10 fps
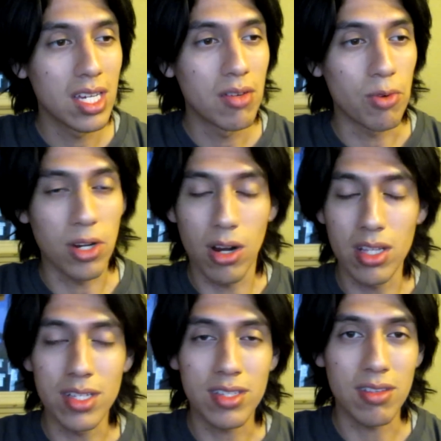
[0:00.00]

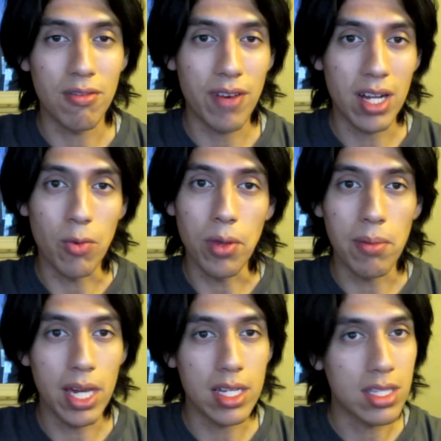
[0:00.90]
regardless of the fact, we
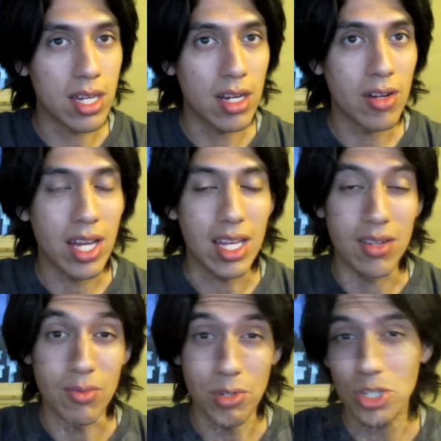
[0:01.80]
made it there
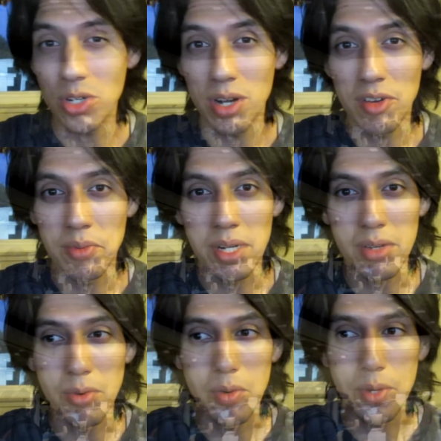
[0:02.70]
and we showed everybody
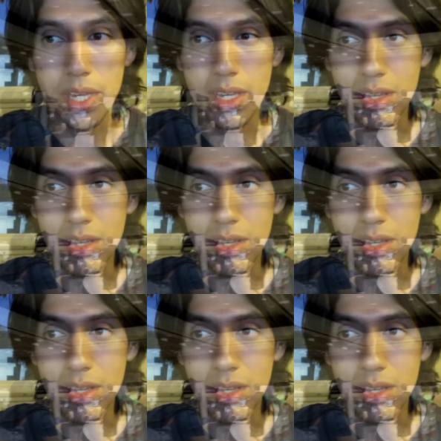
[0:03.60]
what we